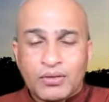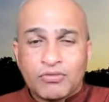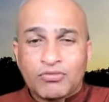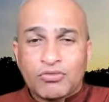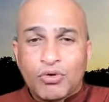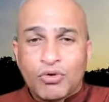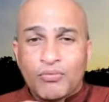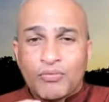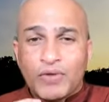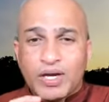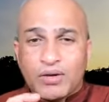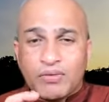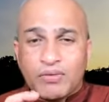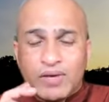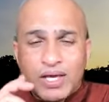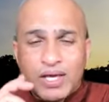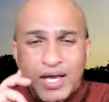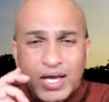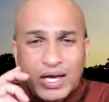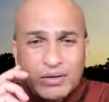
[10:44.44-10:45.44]
So when
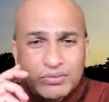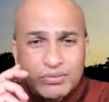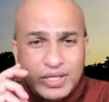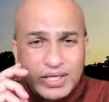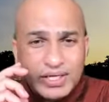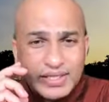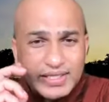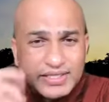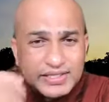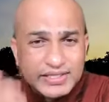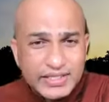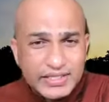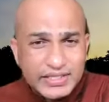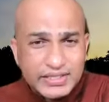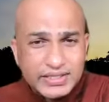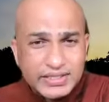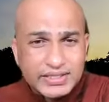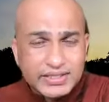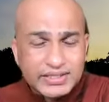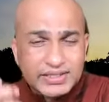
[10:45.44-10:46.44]
we have the
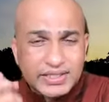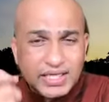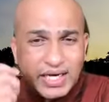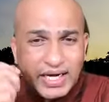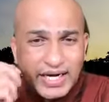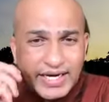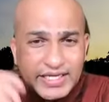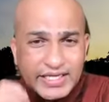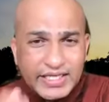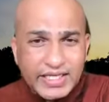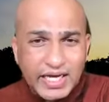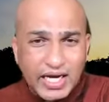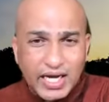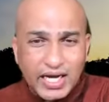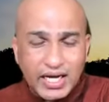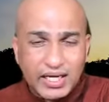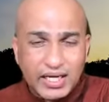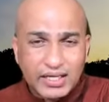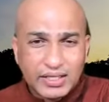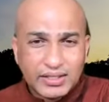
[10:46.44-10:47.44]
resistance idea
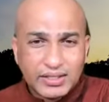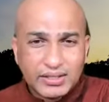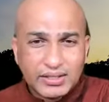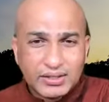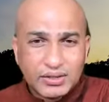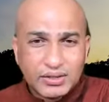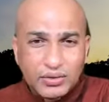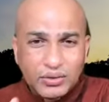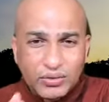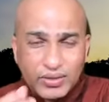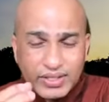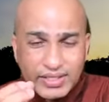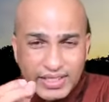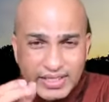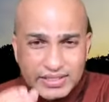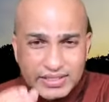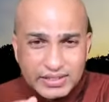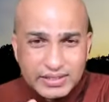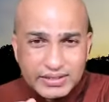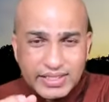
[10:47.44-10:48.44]
or
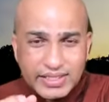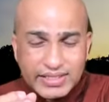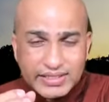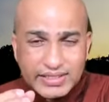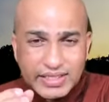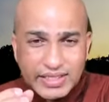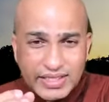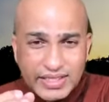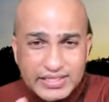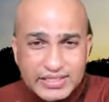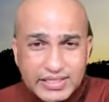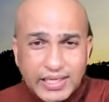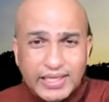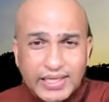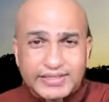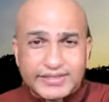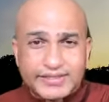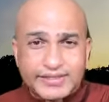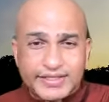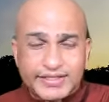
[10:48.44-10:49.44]
the
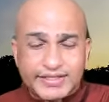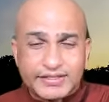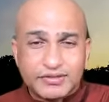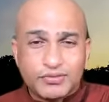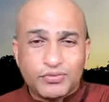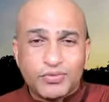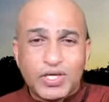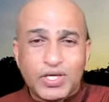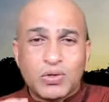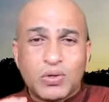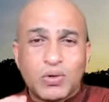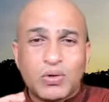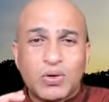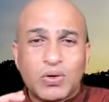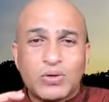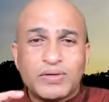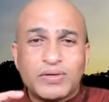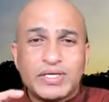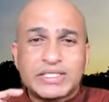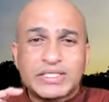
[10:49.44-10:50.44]
restlessness, we
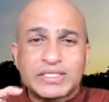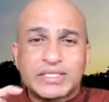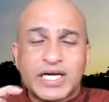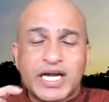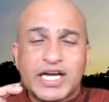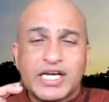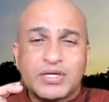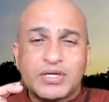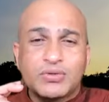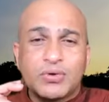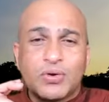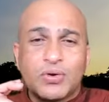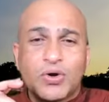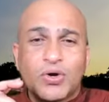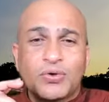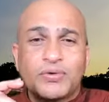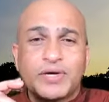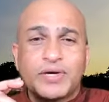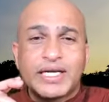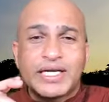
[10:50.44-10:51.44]
always try to
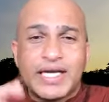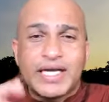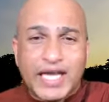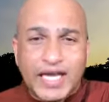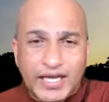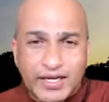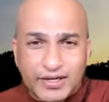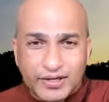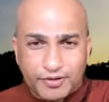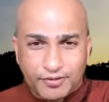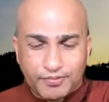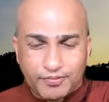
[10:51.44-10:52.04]
overtake.